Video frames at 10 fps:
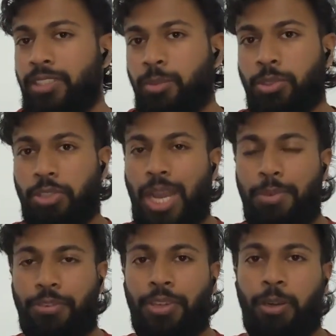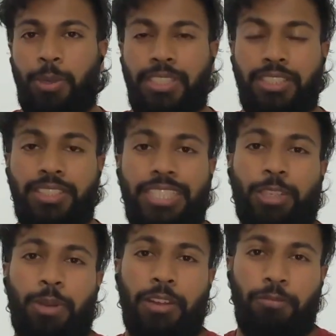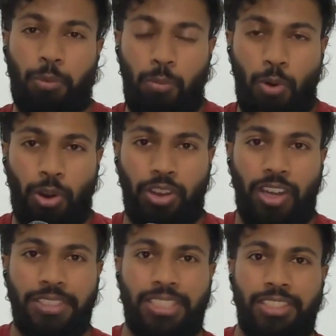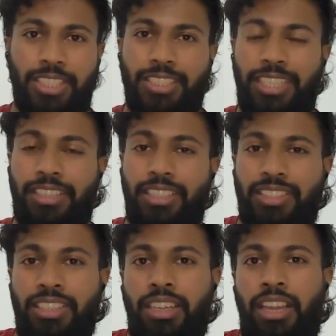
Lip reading: Subscribe if you're not already, to stick around for more content just like this